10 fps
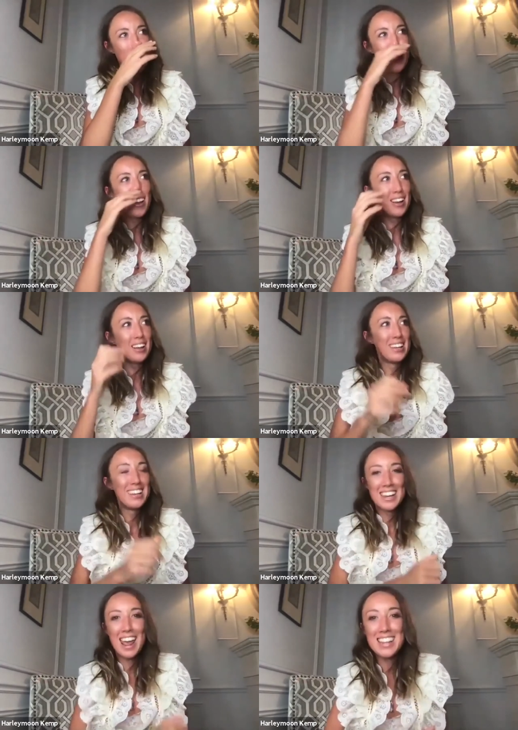uh,
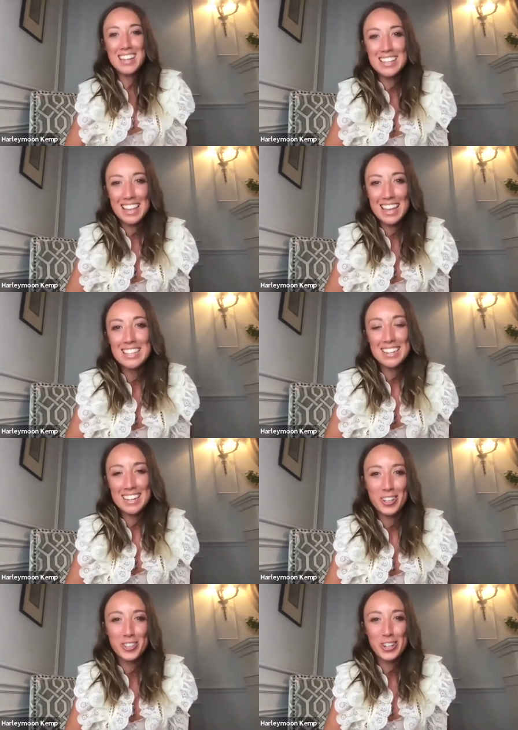10 years in,
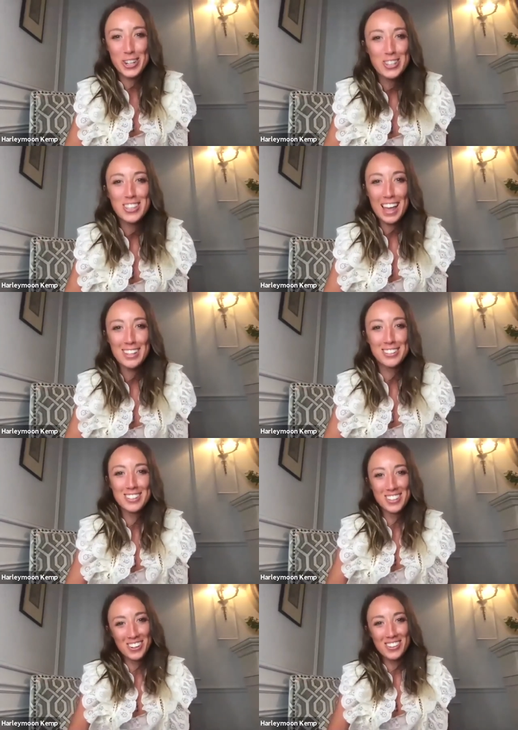Sticker Studios has
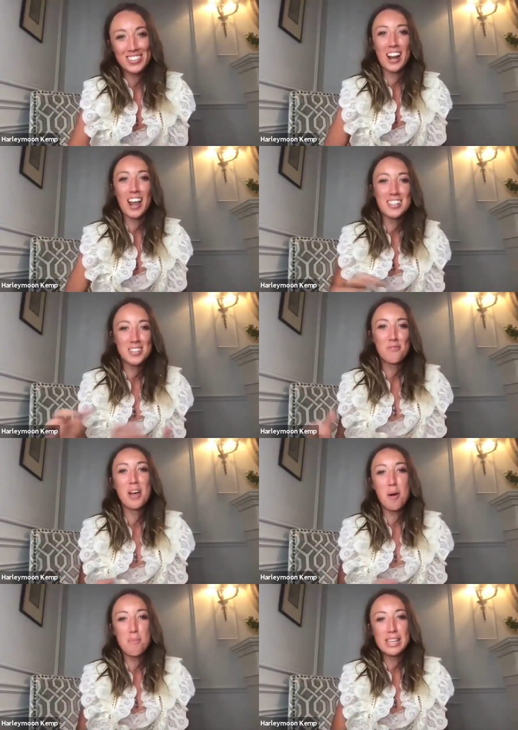lots of clients and we
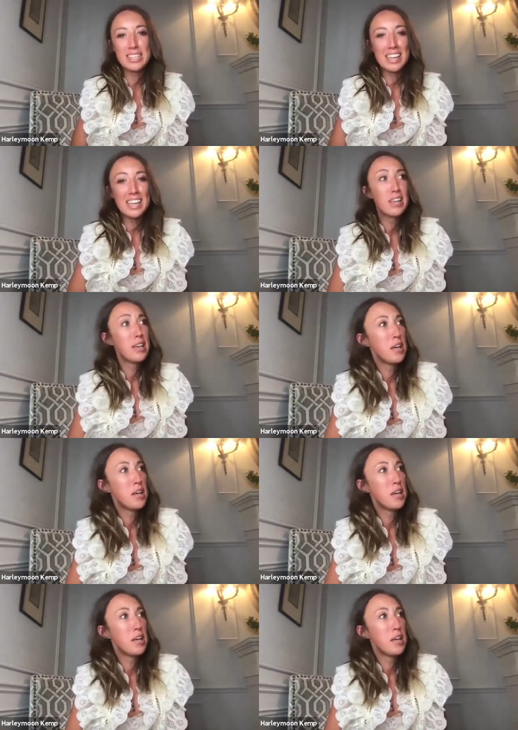are busy.